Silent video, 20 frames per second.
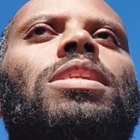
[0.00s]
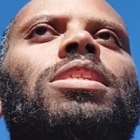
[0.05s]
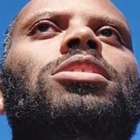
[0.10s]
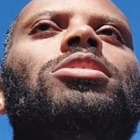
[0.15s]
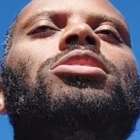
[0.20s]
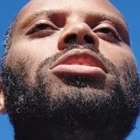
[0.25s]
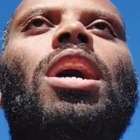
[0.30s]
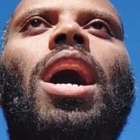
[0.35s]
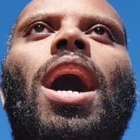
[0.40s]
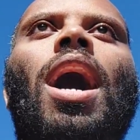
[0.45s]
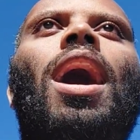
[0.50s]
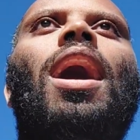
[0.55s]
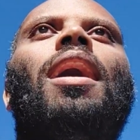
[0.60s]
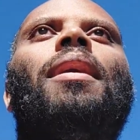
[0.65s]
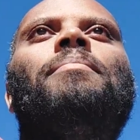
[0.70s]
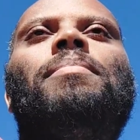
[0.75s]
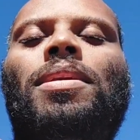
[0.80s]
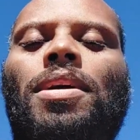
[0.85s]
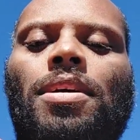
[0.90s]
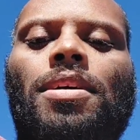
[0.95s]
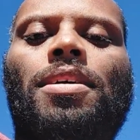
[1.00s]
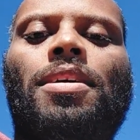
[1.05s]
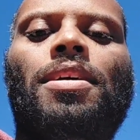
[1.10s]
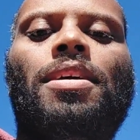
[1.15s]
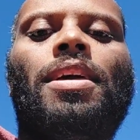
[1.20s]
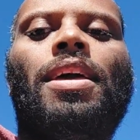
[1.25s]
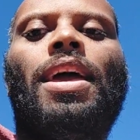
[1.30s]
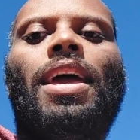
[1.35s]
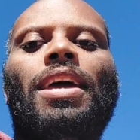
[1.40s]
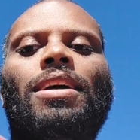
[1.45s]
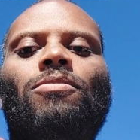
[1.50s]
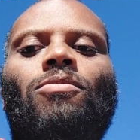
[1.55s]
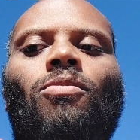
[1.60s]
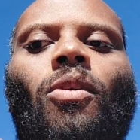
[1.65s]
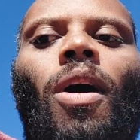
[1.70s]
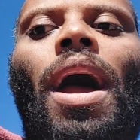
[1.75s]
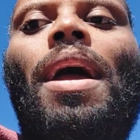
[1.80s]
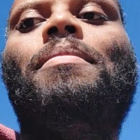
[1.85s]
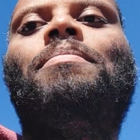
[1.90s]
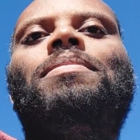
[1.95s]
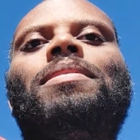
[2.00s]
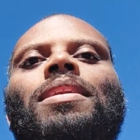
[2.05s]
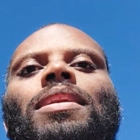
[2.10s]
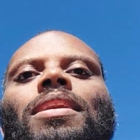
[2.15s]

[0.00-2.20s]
its job and wipe